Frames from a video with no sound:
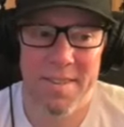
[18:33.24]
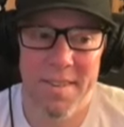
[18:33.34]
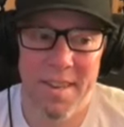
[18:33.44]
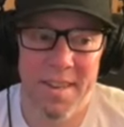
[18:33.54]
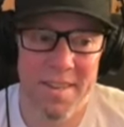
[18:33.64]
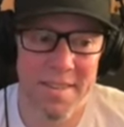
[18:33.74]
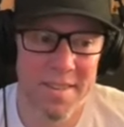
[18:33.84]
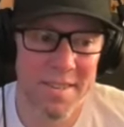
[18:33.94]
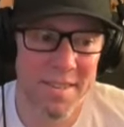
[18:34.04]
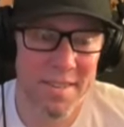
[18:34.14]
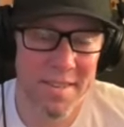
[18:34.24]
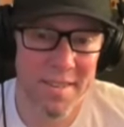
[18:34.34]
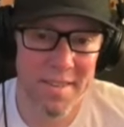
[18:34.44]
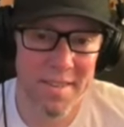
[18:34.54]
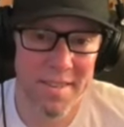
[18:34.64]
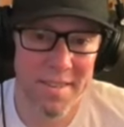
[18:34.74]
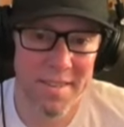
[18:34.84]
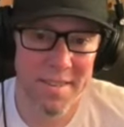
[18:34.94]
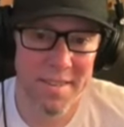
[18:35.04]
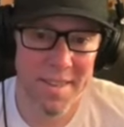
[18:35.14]

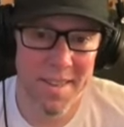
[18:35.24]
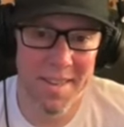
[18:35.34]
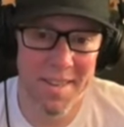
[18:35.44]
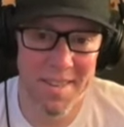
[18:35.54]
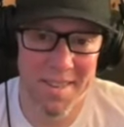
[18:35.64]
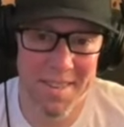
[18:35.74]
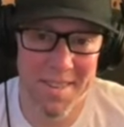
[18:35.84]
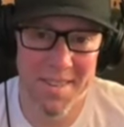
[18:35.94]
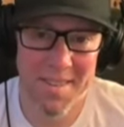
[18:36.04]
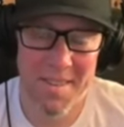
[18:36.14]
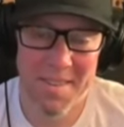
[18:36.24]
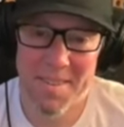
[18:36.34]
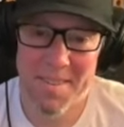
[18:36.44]
No words are spoken by the person on screen.